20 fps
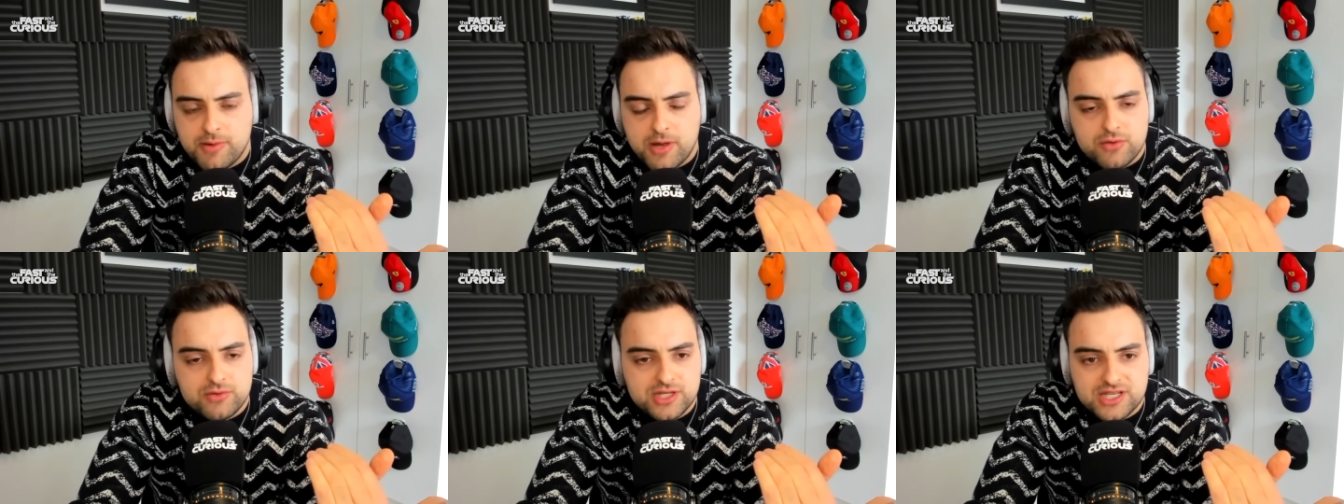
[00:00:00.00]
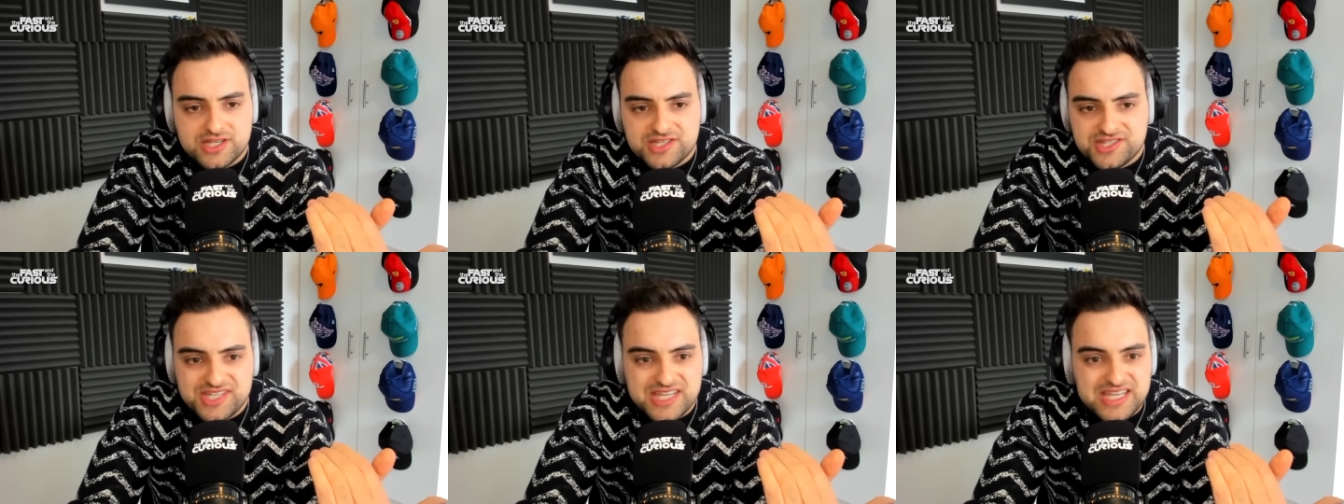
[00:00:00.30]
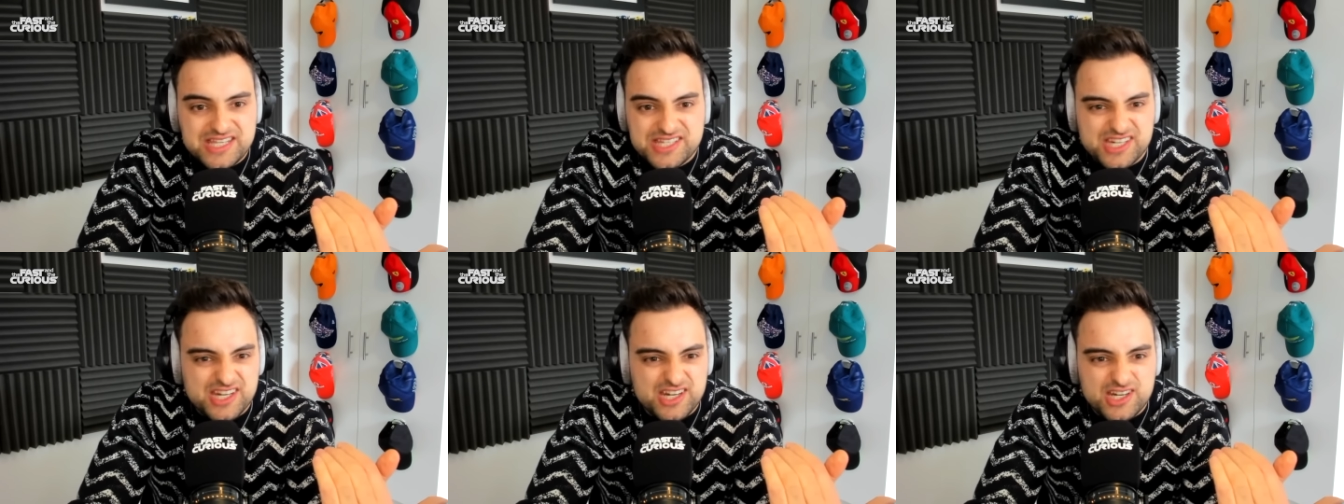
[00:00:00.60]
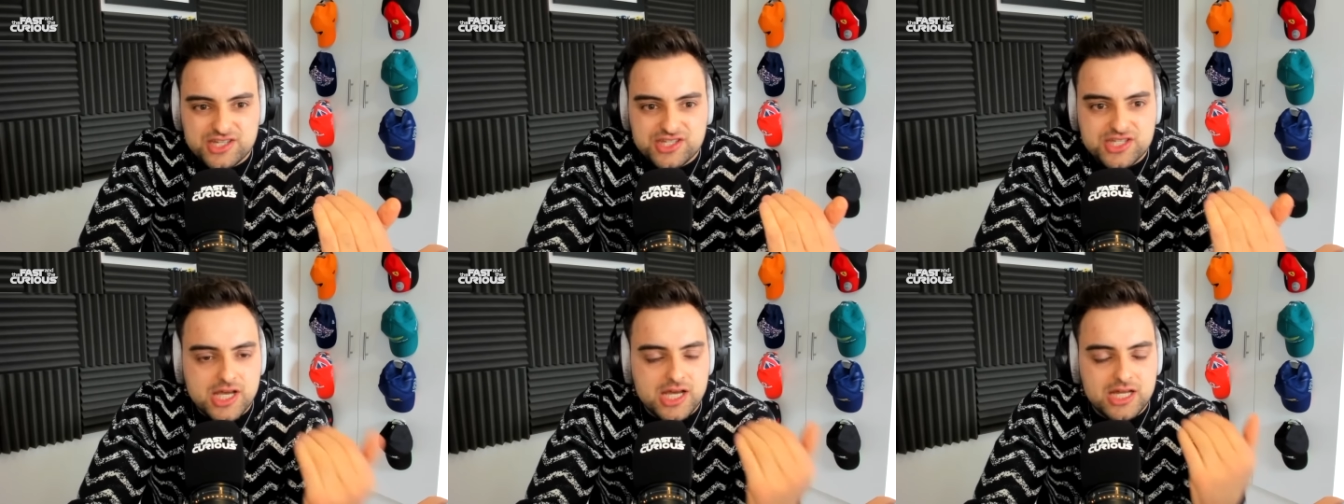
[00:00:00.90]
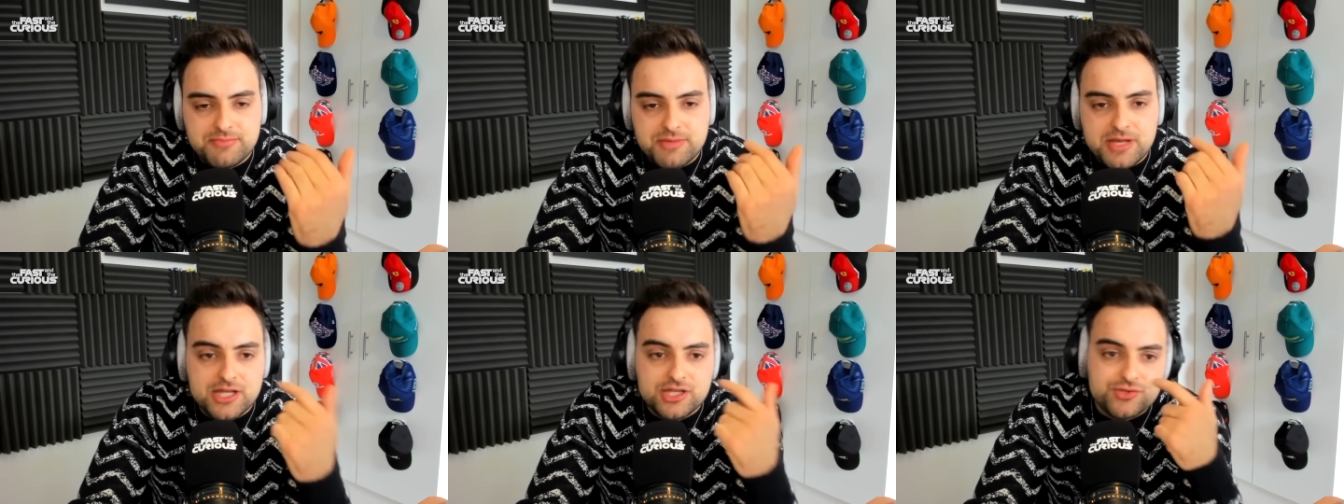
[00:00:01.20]
only a season and a
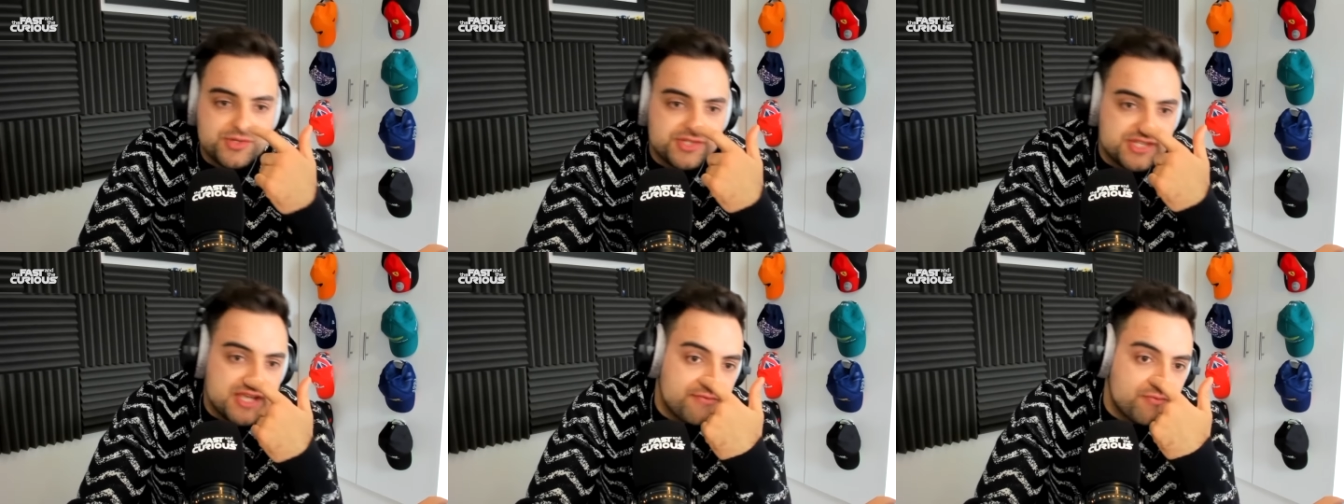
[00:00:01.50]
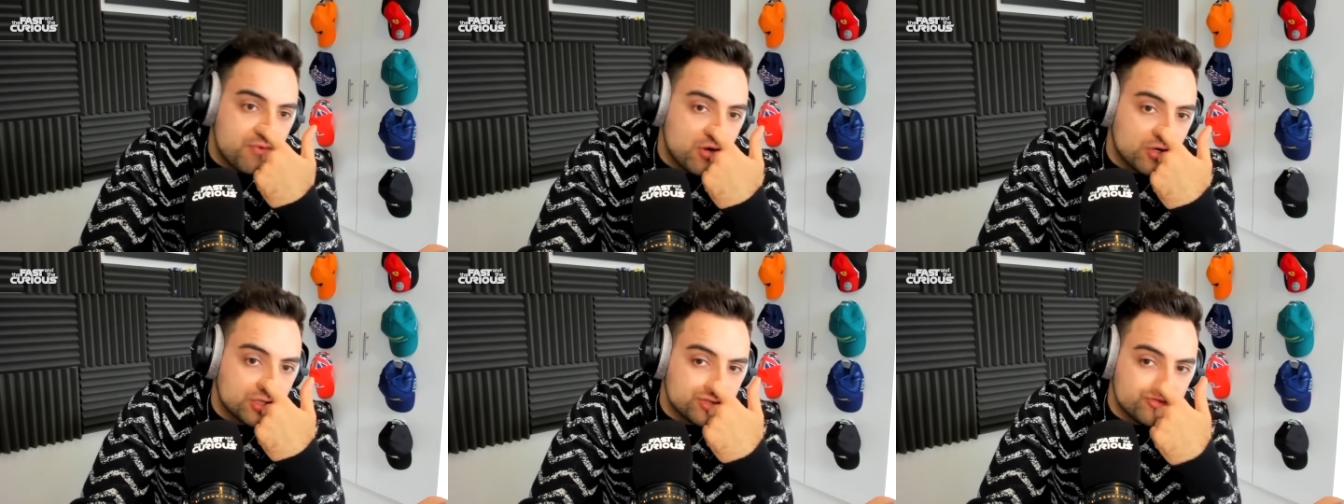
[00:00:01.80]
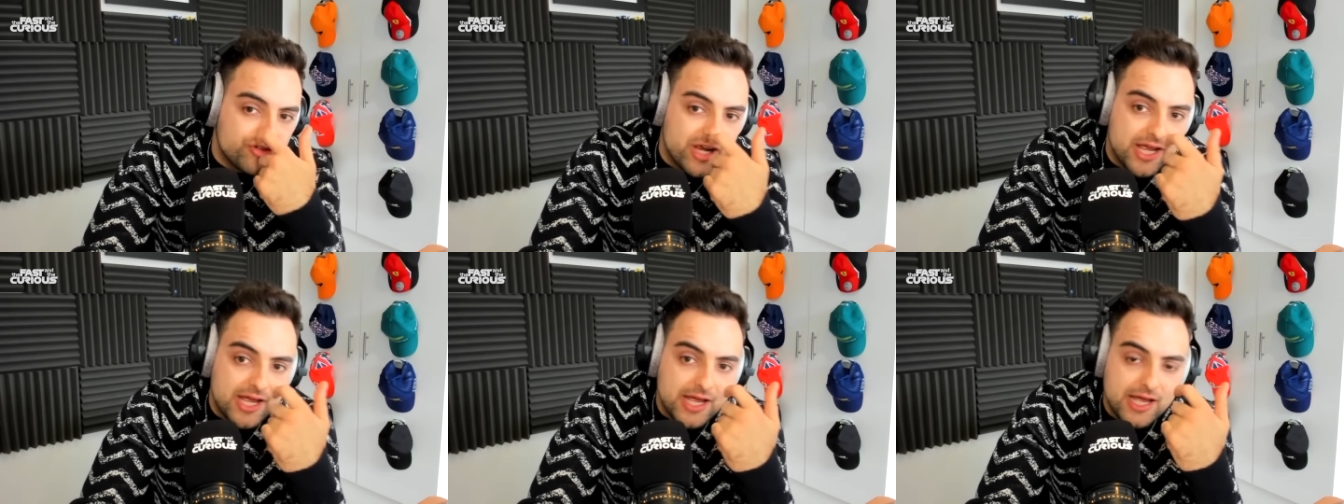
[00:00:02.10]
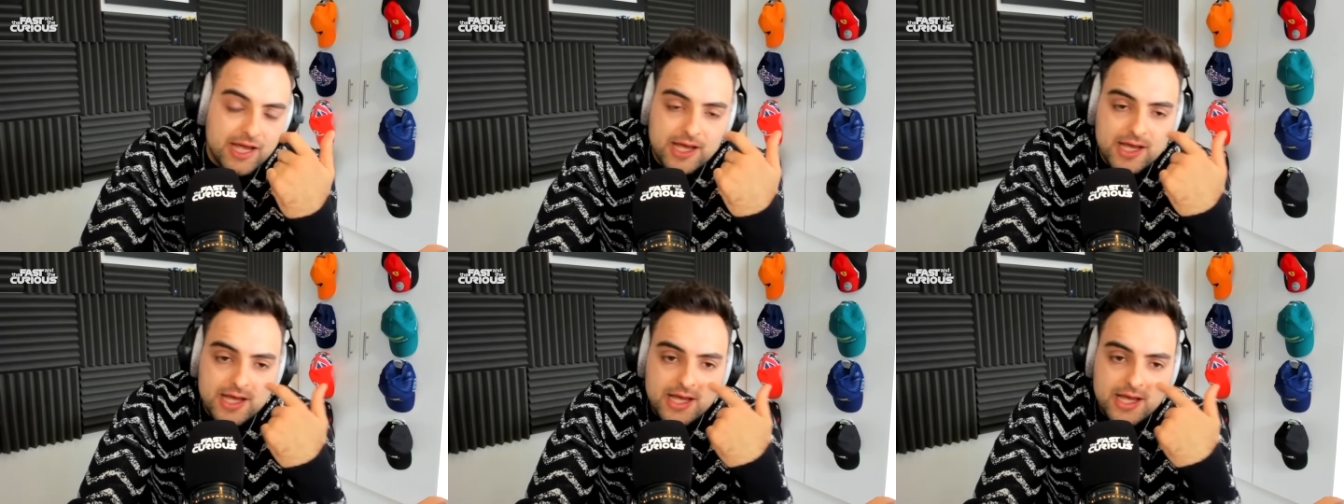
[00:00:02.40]
tiny bit into his F1 career.